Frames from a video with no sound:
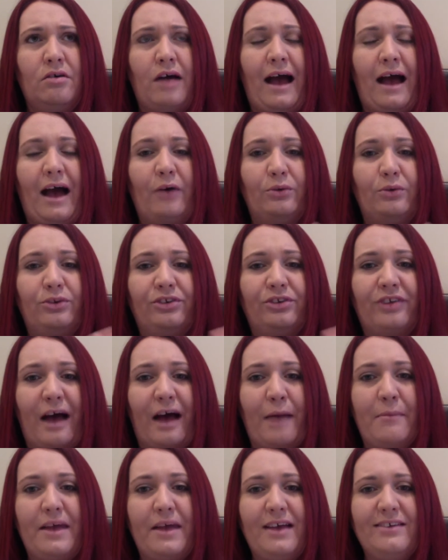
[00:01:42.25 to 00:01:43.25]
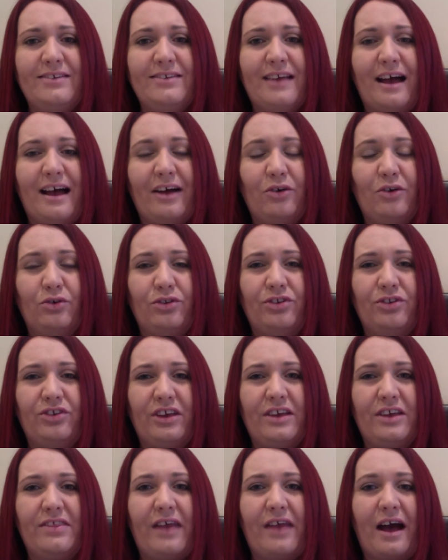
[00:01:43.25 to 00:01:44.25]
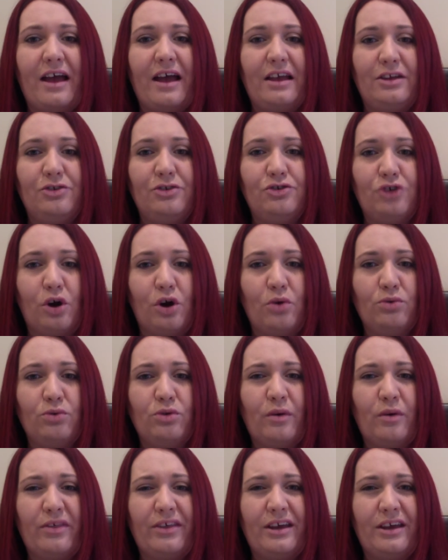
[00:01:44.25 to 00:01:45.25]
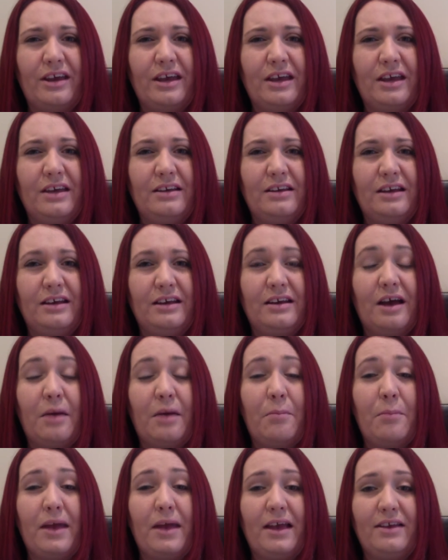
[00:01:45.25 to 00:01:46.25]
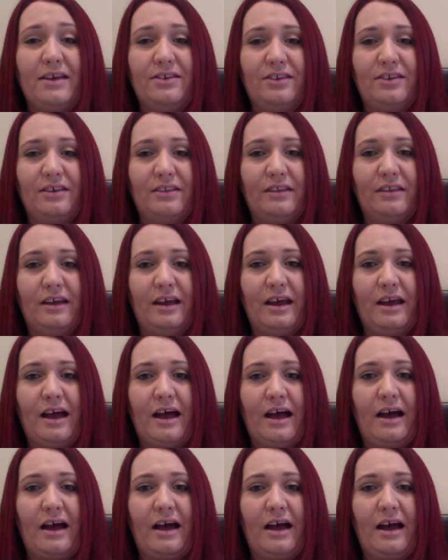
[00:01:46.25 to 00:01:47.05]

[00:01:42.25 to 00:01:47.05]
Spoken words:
how Sam is. I could see that in Joe, so I think he did amazingly,